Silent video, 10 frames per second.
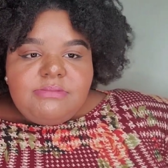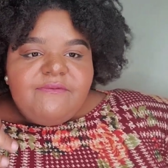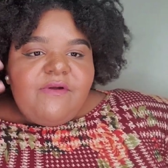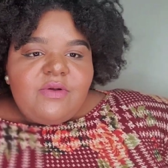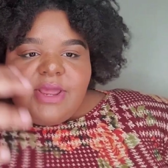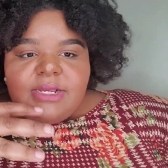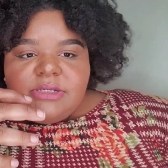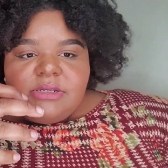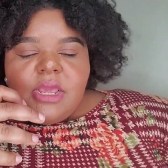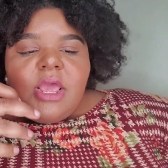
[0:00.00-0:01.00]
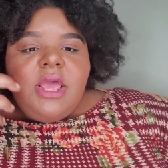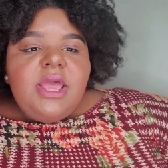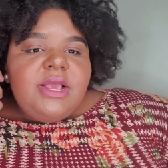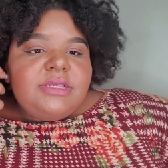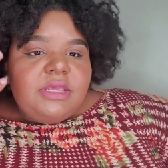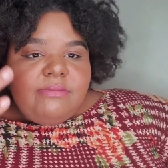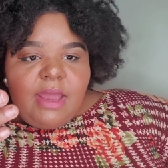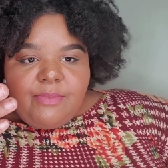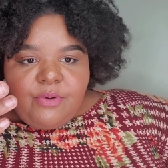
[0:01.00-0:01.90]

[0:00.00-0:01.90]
My foundation is the Matte